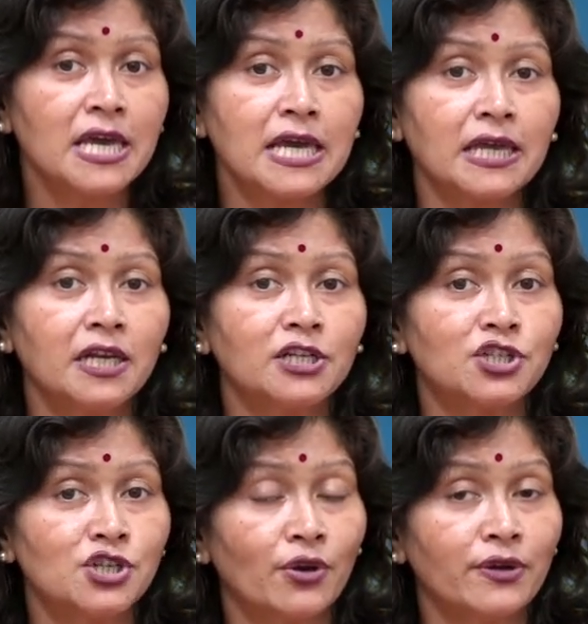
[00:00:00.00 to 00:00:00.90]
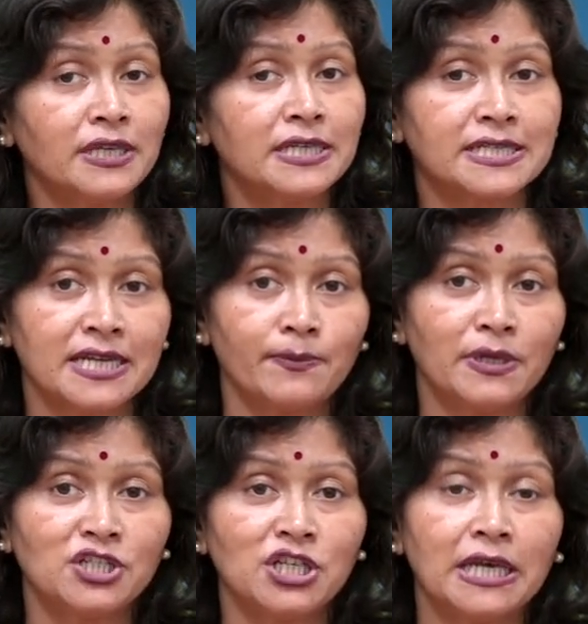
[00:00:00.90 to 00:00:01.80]
in ensuring
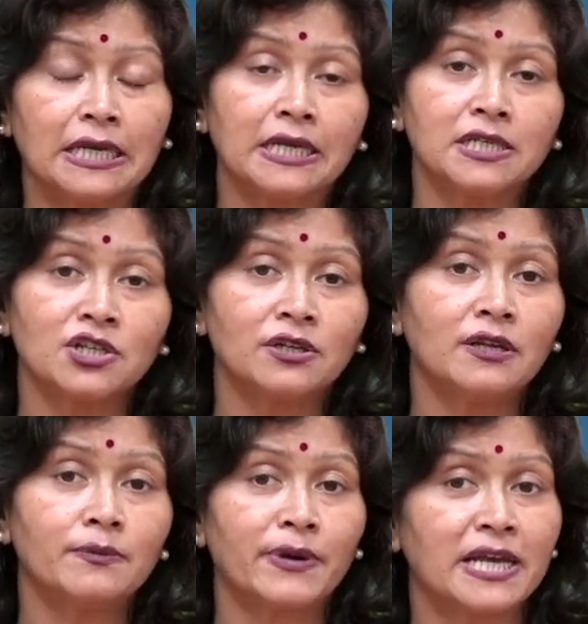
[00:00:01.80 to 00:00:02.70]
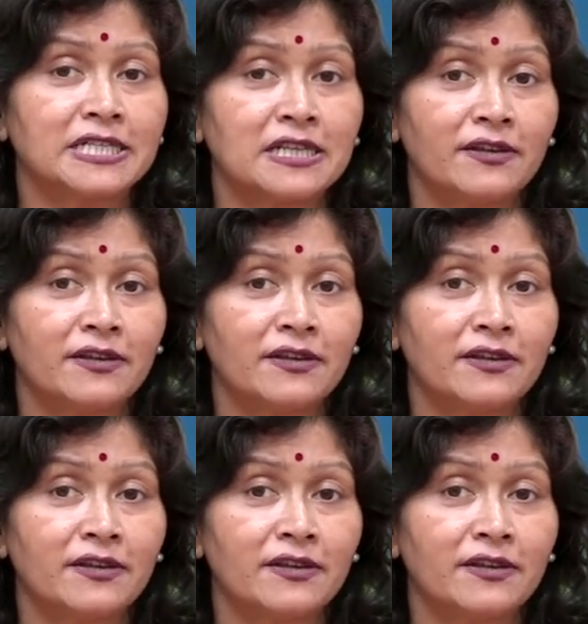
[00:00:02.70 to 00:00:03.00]
stability in internal price